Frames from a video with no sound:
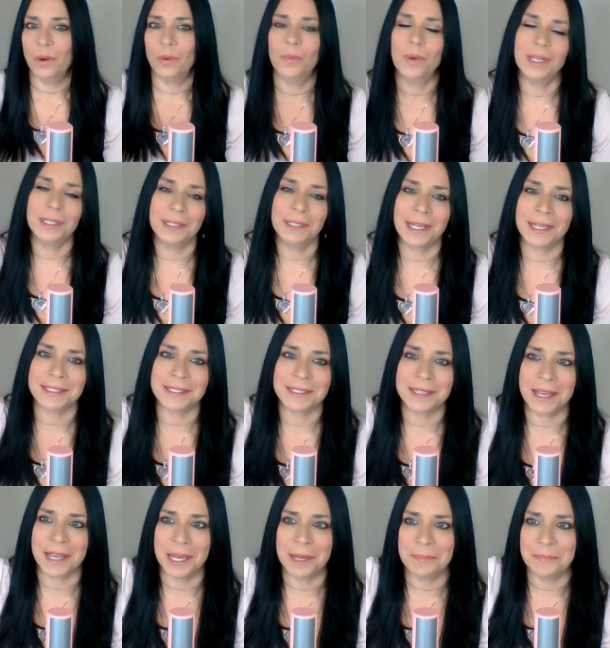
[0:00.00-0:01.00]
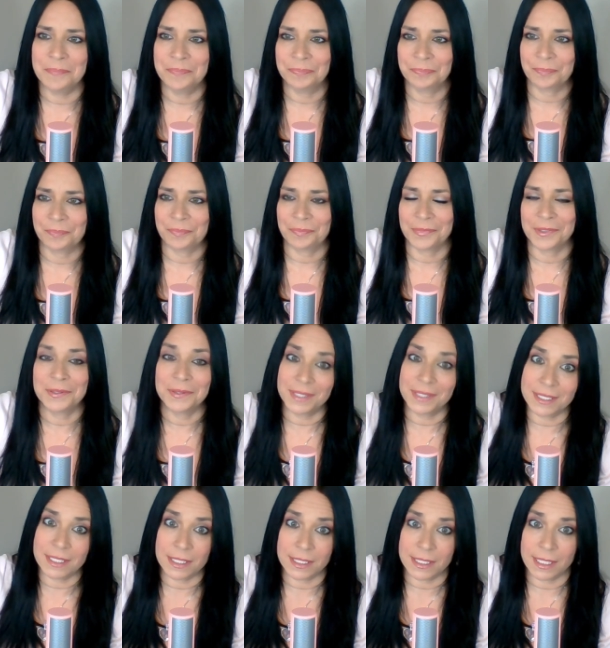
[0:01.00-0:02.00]
one last time.
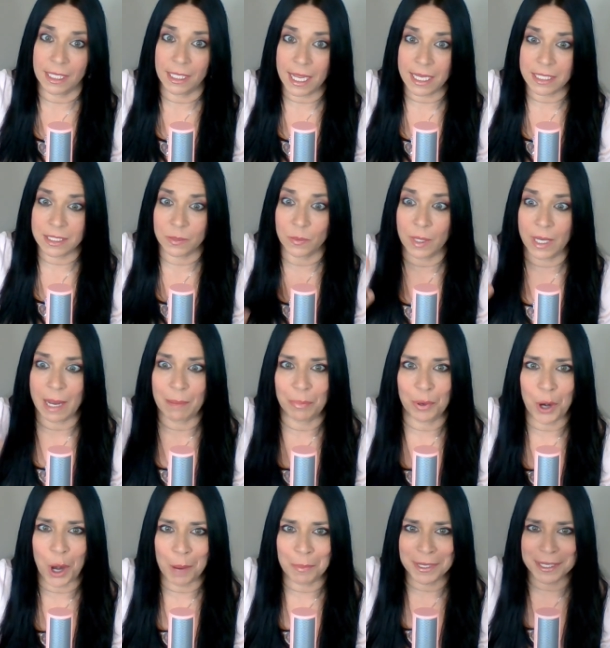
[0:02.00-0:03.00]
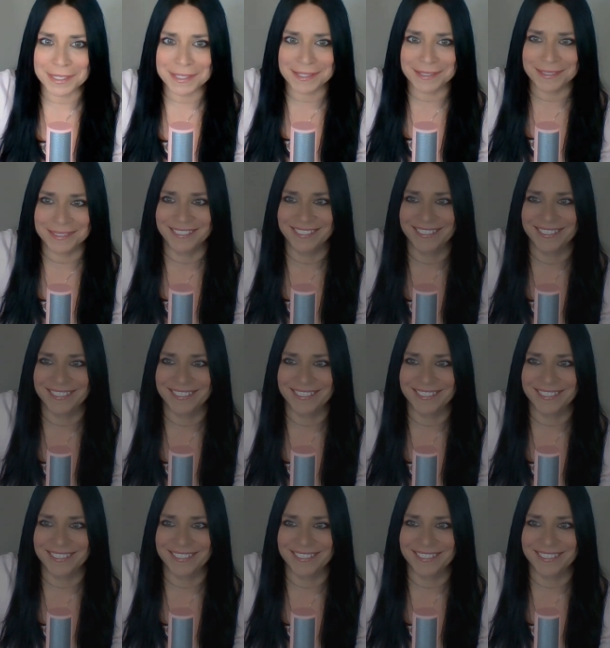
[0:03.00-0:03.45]
This is the last one, I promise.